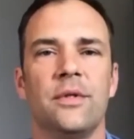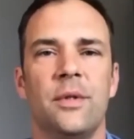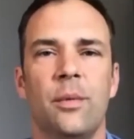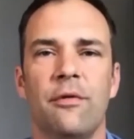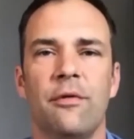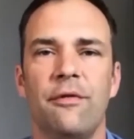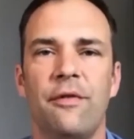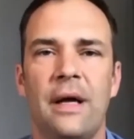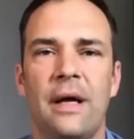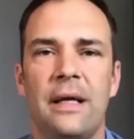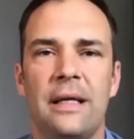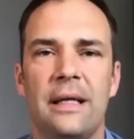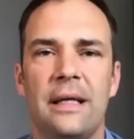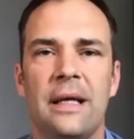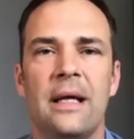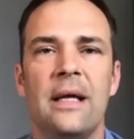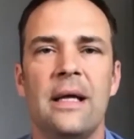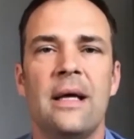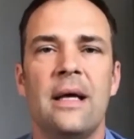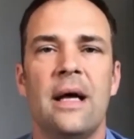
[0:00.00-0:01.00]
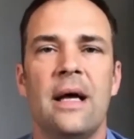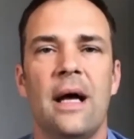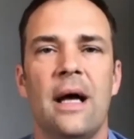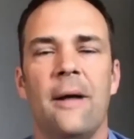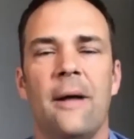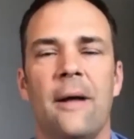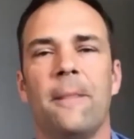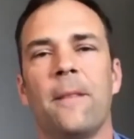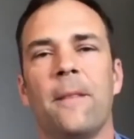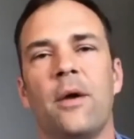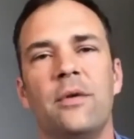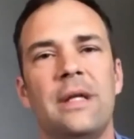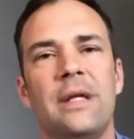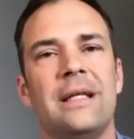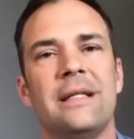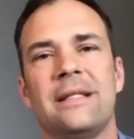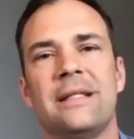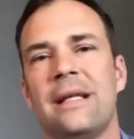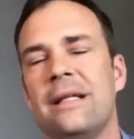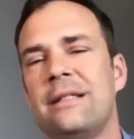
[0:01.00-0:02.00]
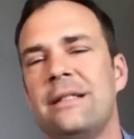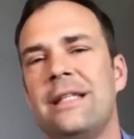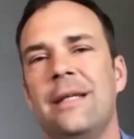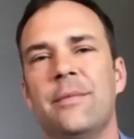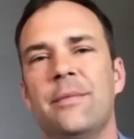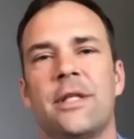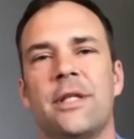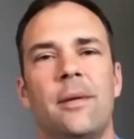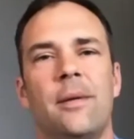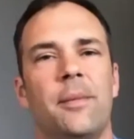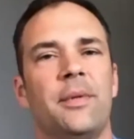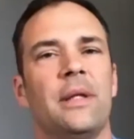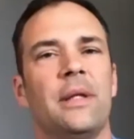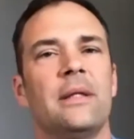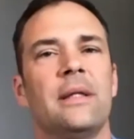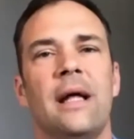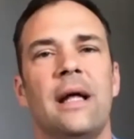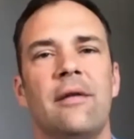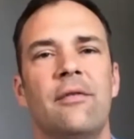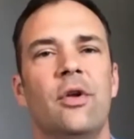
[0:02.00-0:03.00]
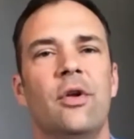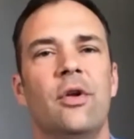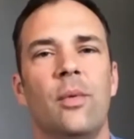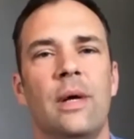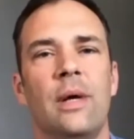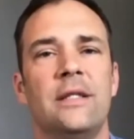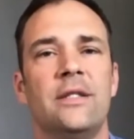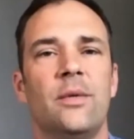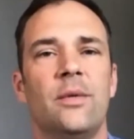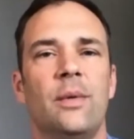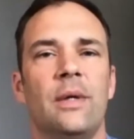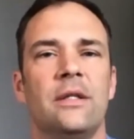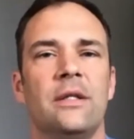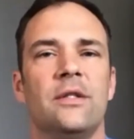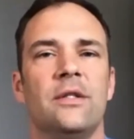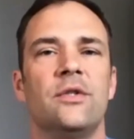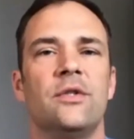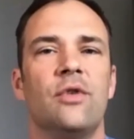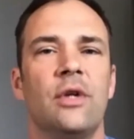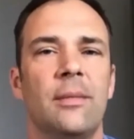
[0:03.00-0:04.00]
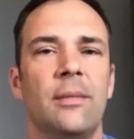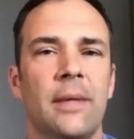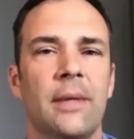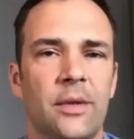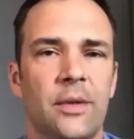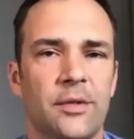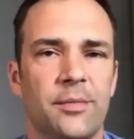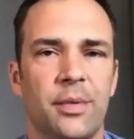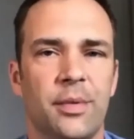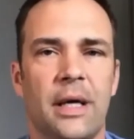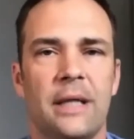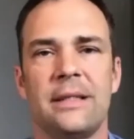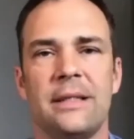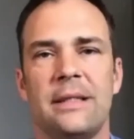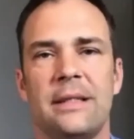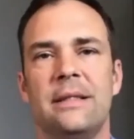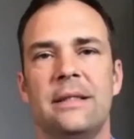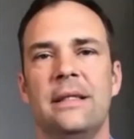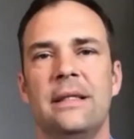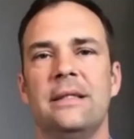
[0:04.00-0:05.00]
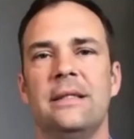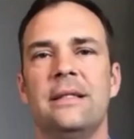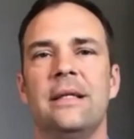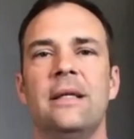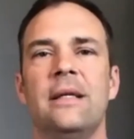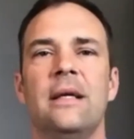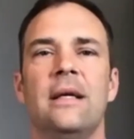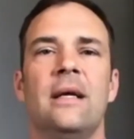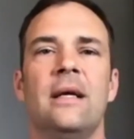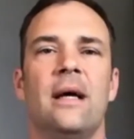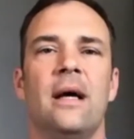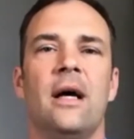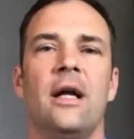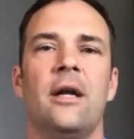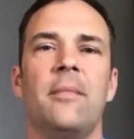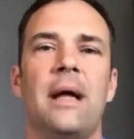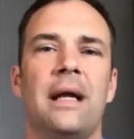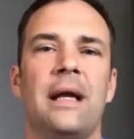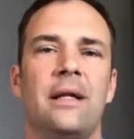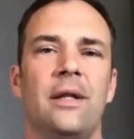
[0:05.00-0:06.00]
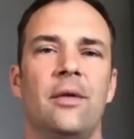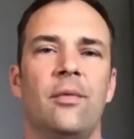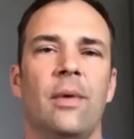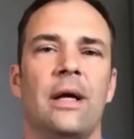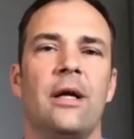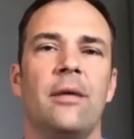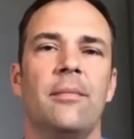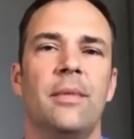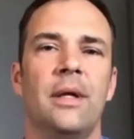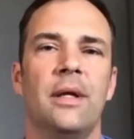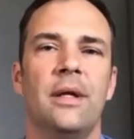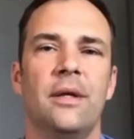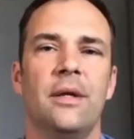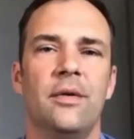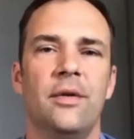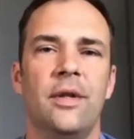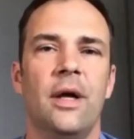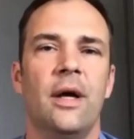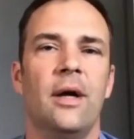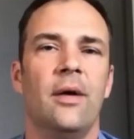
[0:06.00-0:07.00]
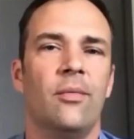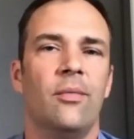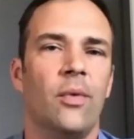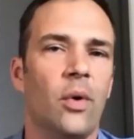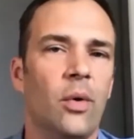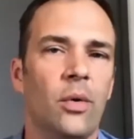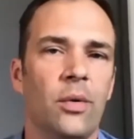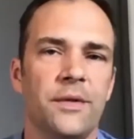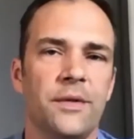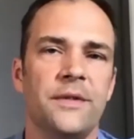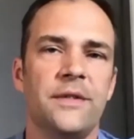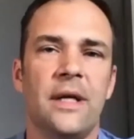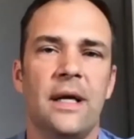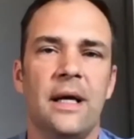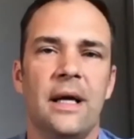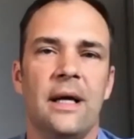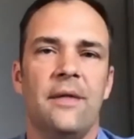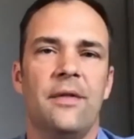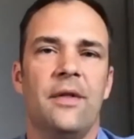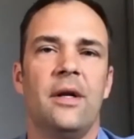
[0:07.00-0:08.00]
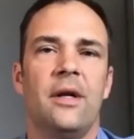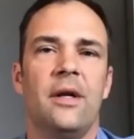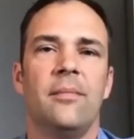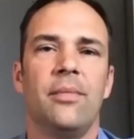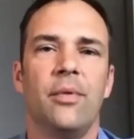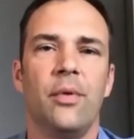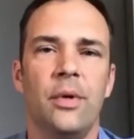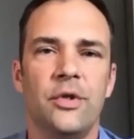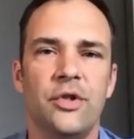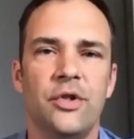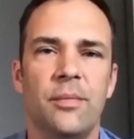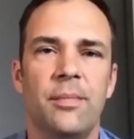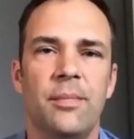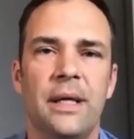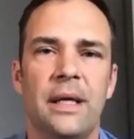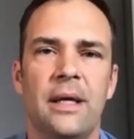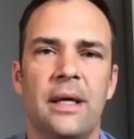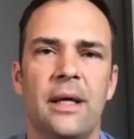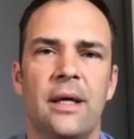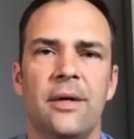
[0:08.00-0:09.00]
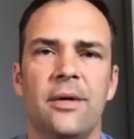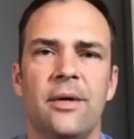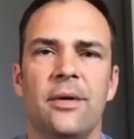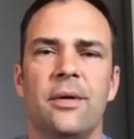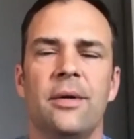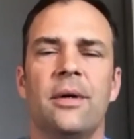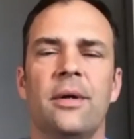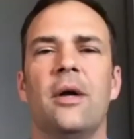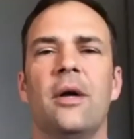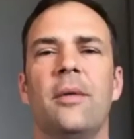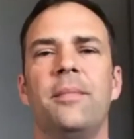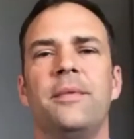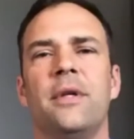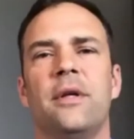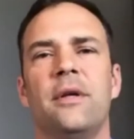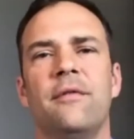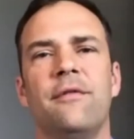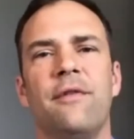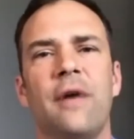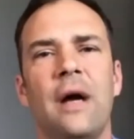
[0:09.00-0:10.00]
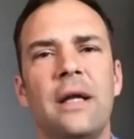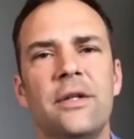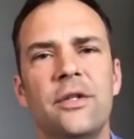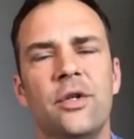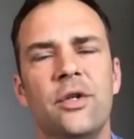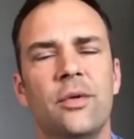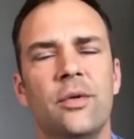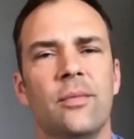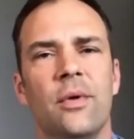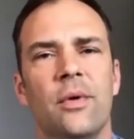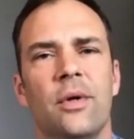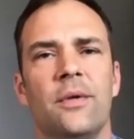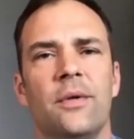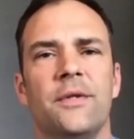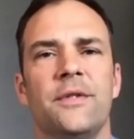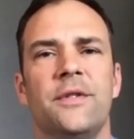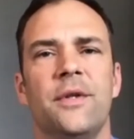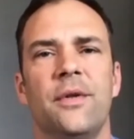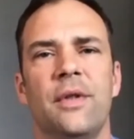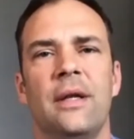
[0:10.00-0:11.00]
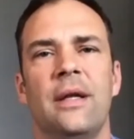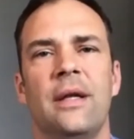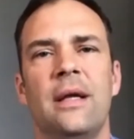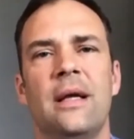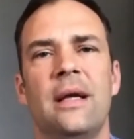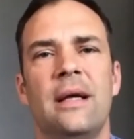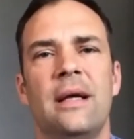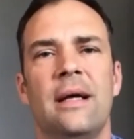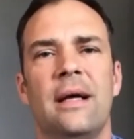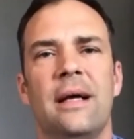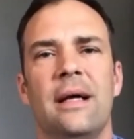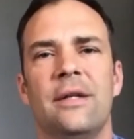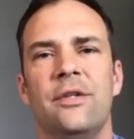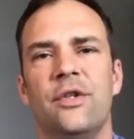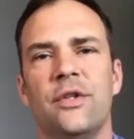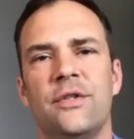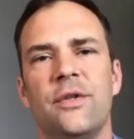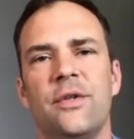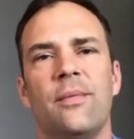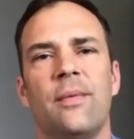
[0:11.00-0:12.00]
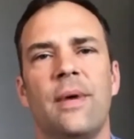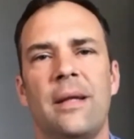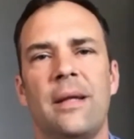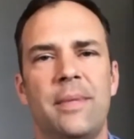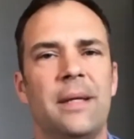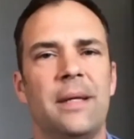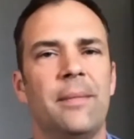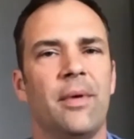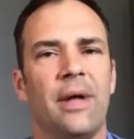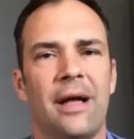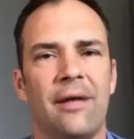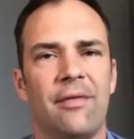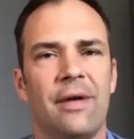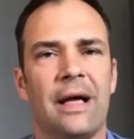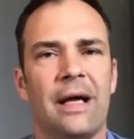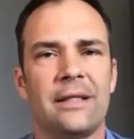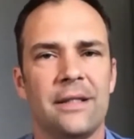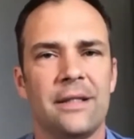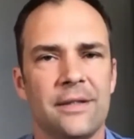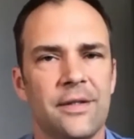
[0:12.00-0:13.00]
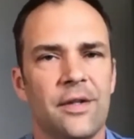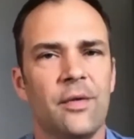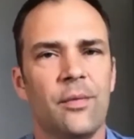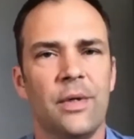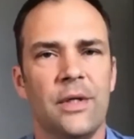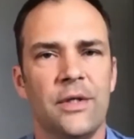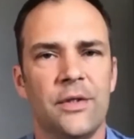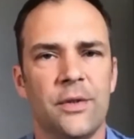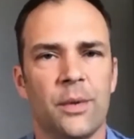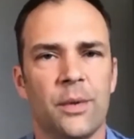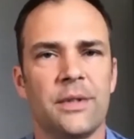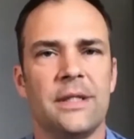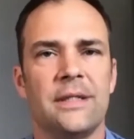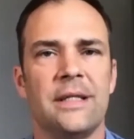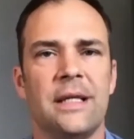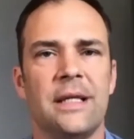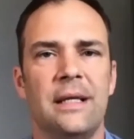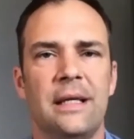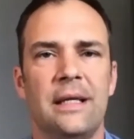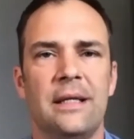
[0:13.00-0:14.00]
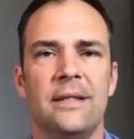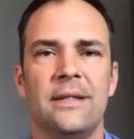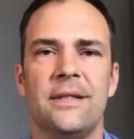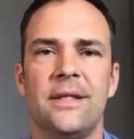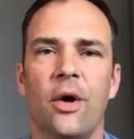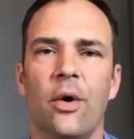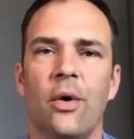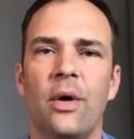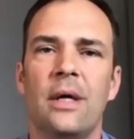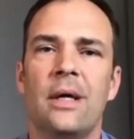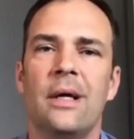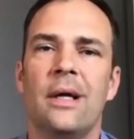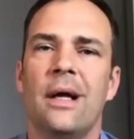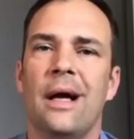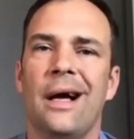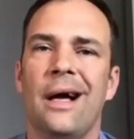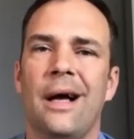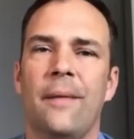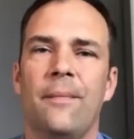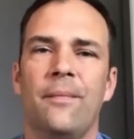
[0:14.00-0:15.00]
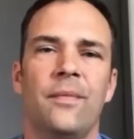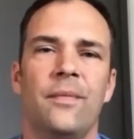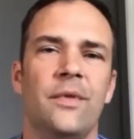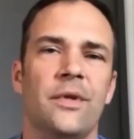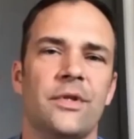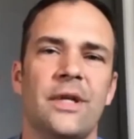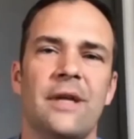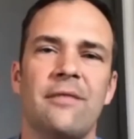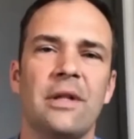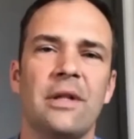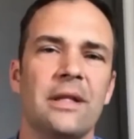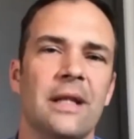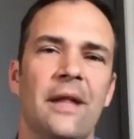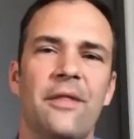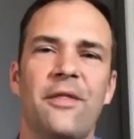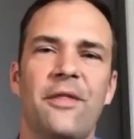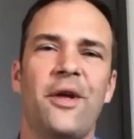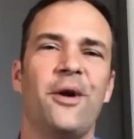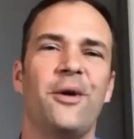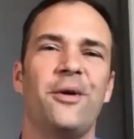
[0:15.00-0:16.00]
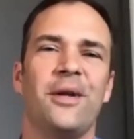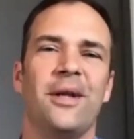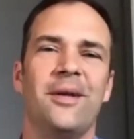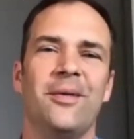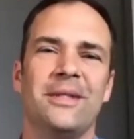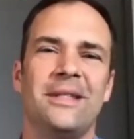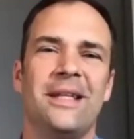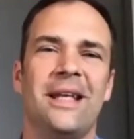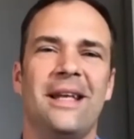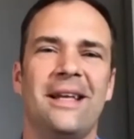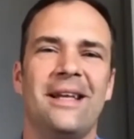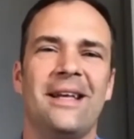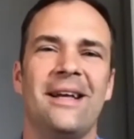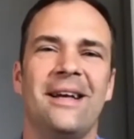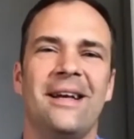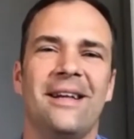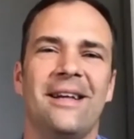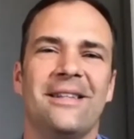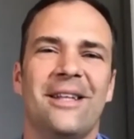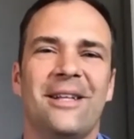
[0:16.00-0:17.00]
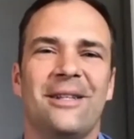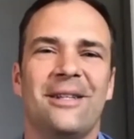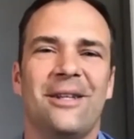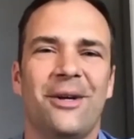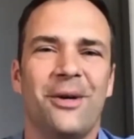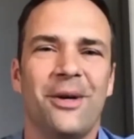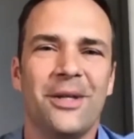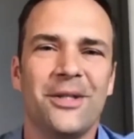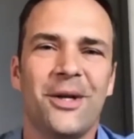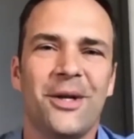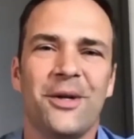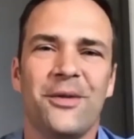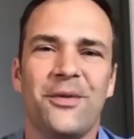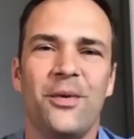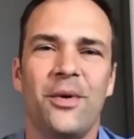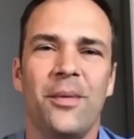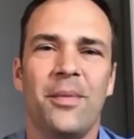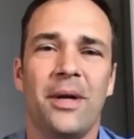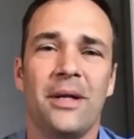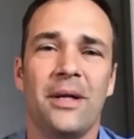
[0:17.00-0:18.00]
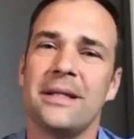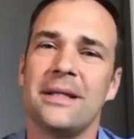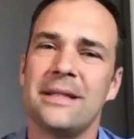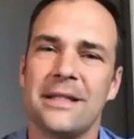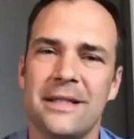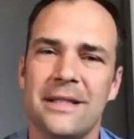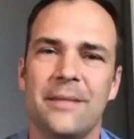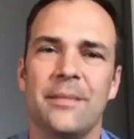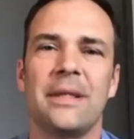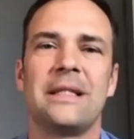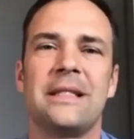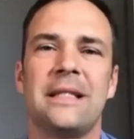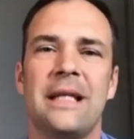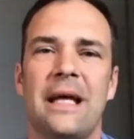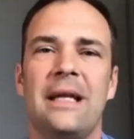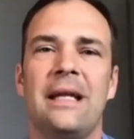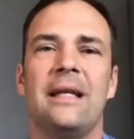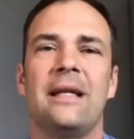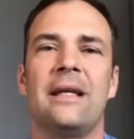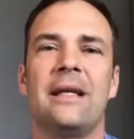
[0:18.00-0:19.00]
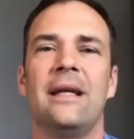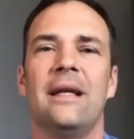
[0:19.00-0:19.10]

And we're finding our data science team has come up with a lot of new ways that we can streamline those processes and automatically recommend roles that an employee should be in, or help to fine-tune roles so that just the right people have access to the resources they need. So there's kind of a lot there, and it would take a lot longer to talk through it, but I'll just say some exciting